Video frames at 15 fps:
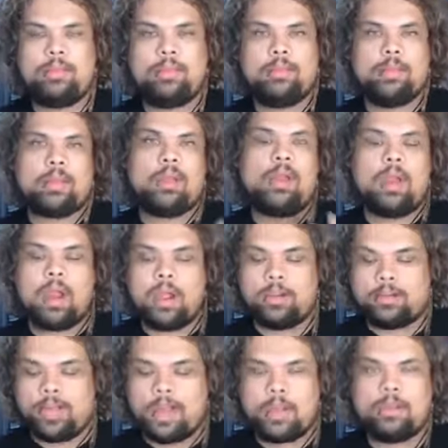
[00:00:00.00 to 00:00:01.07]
the
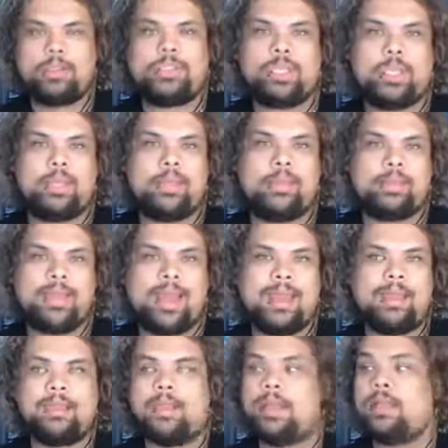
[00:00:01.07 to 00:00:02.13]
card, the energy that
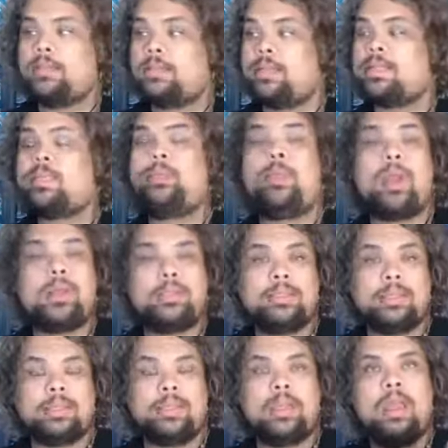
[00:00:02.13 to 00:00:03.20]
it is
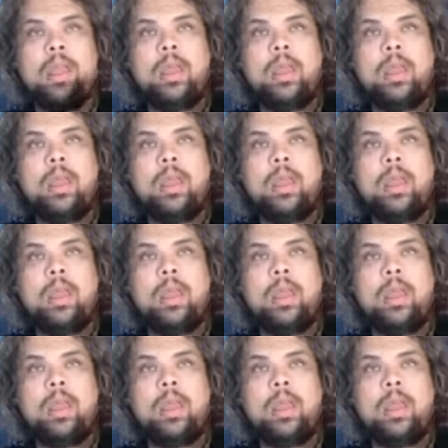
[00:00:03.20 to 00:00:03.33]
expressing.